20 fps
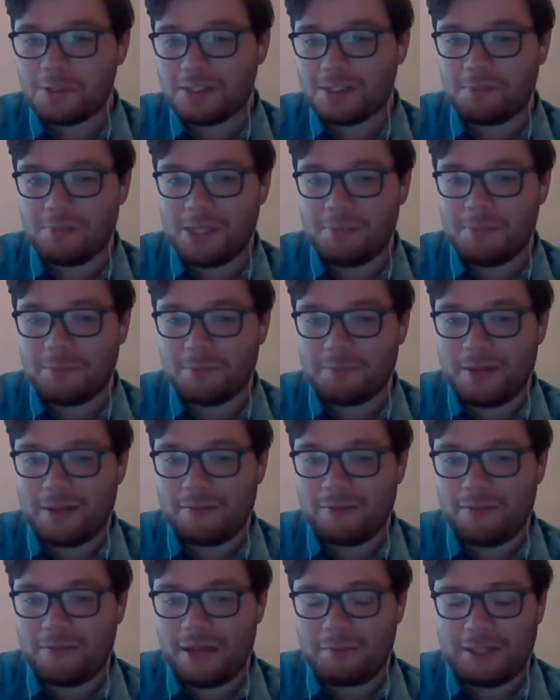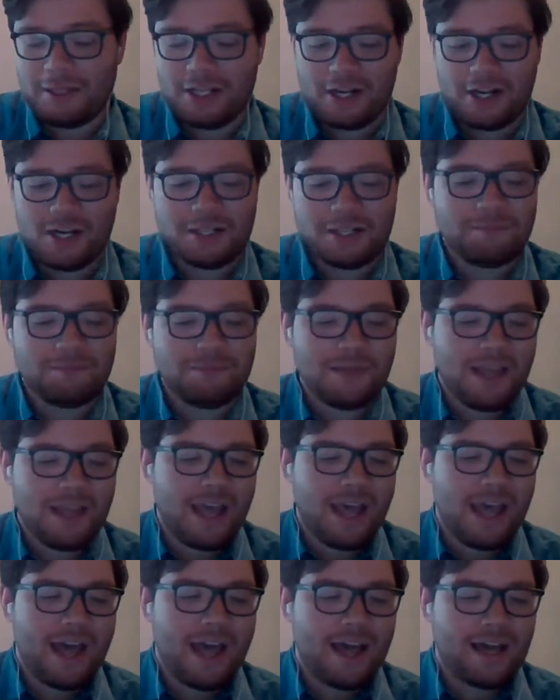of the people in my family are.
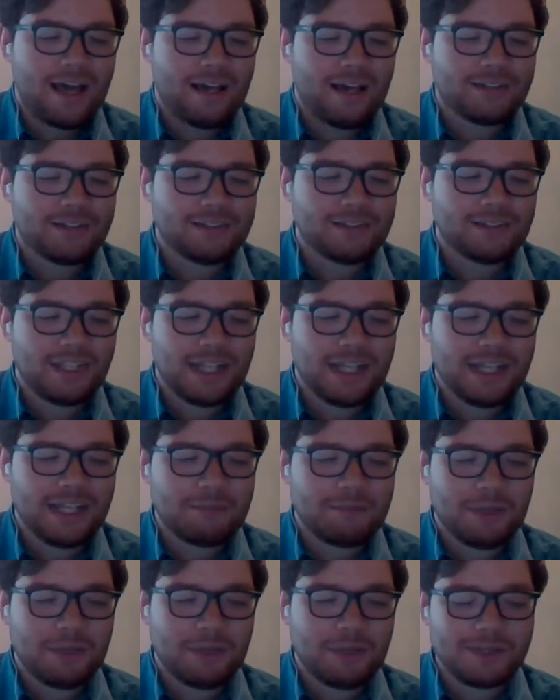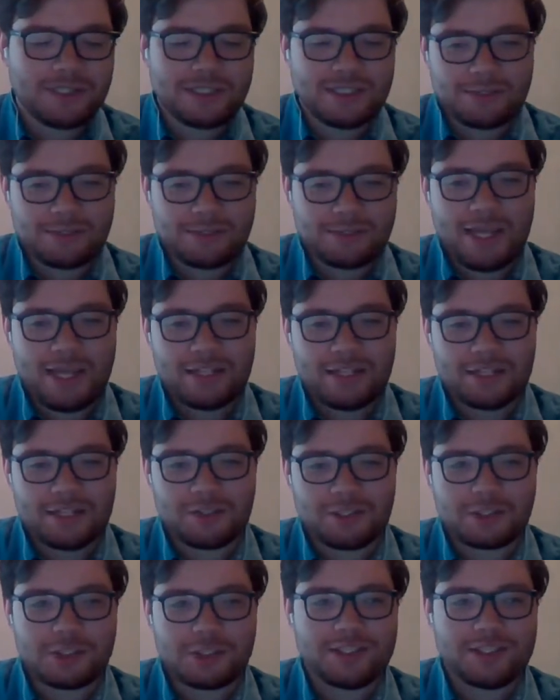And like most Hispanic
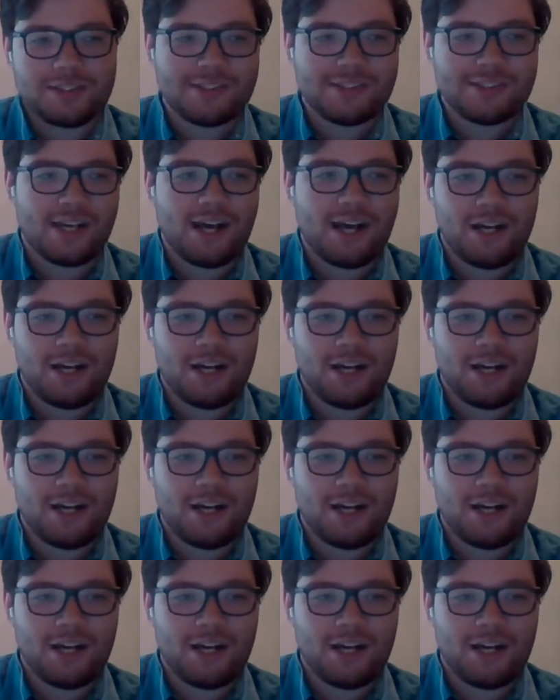Christians,